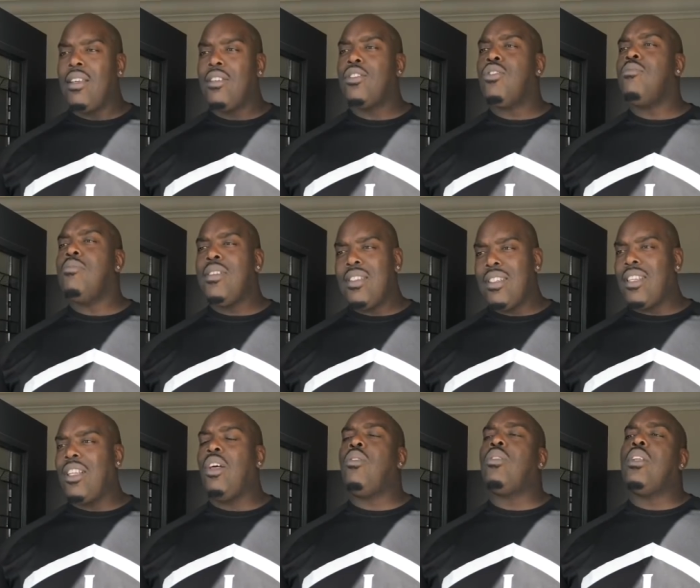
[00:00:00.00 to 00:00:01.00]
Two months is a
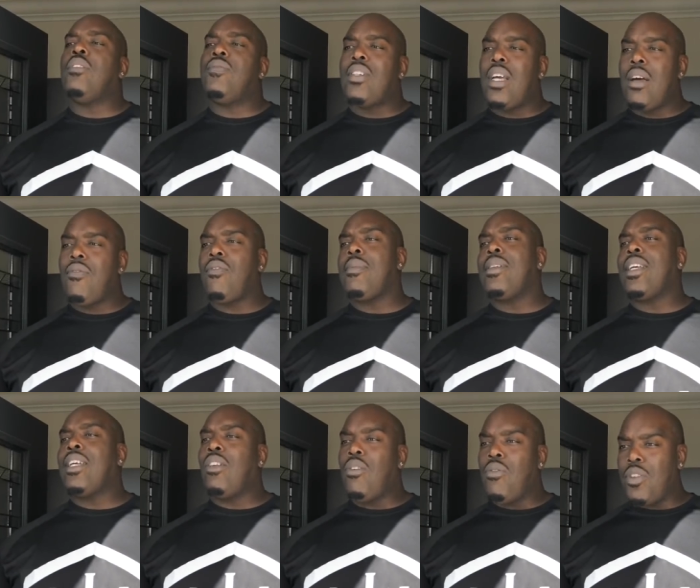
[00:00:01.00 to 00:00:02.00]
long enough time for me to
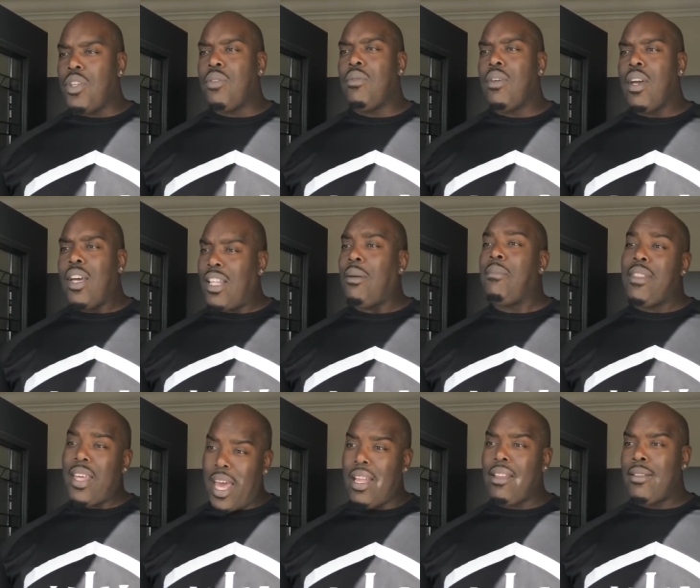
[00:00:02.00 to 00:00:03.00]
get over you, and I'm
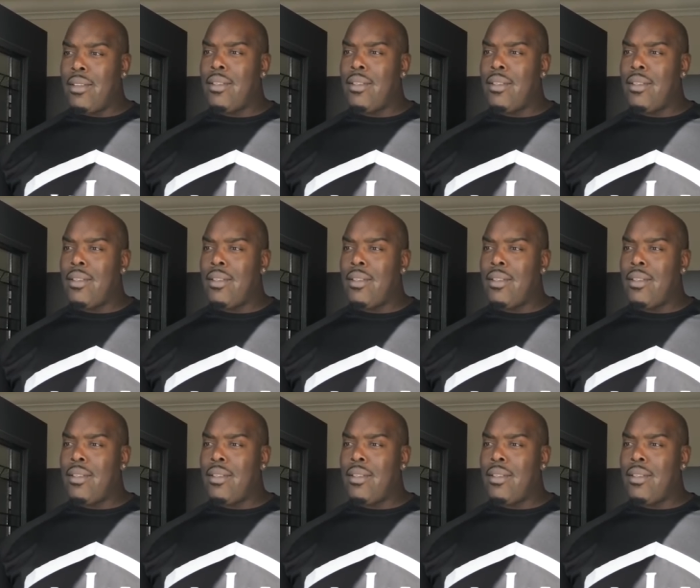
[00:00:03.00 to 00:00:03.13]
that,